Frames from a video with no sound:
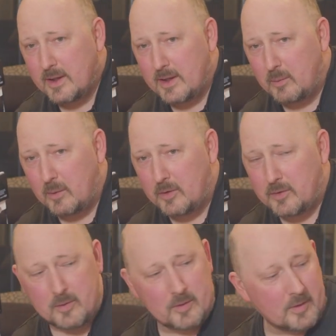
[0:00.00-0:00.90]
And then what I'll
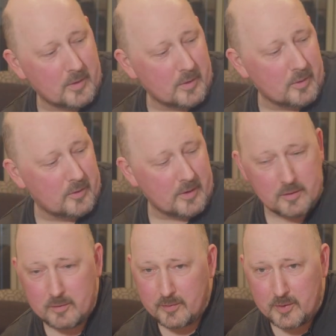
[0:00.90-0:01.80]
do is I'll use
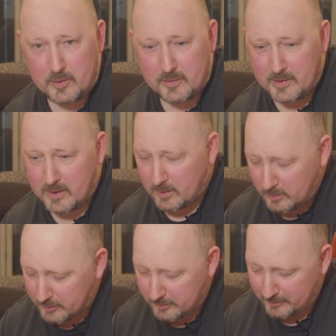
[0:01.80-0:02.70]
these for future
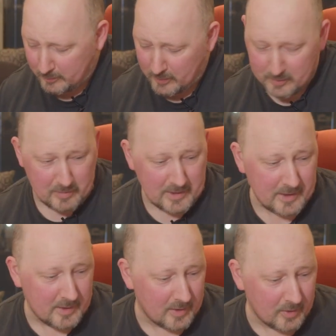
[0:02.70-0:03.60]
videos. What is
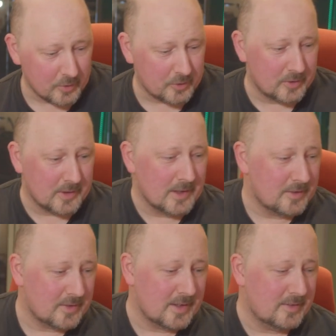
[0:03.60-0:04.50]
really also
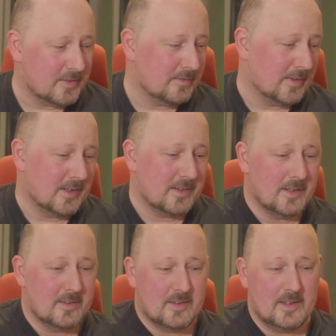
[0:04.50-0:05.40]
nice is the fact
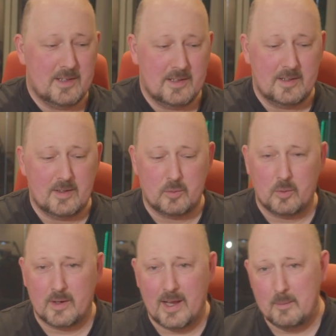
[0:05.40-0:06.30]
that this
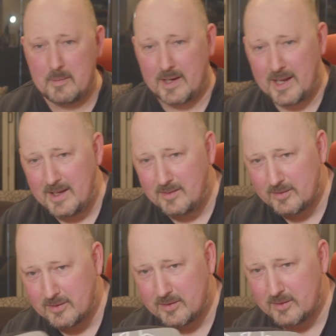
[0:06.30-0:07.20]
one came in a
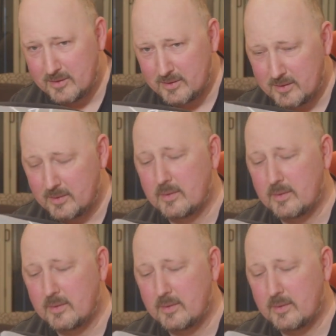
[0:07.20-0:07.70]
case.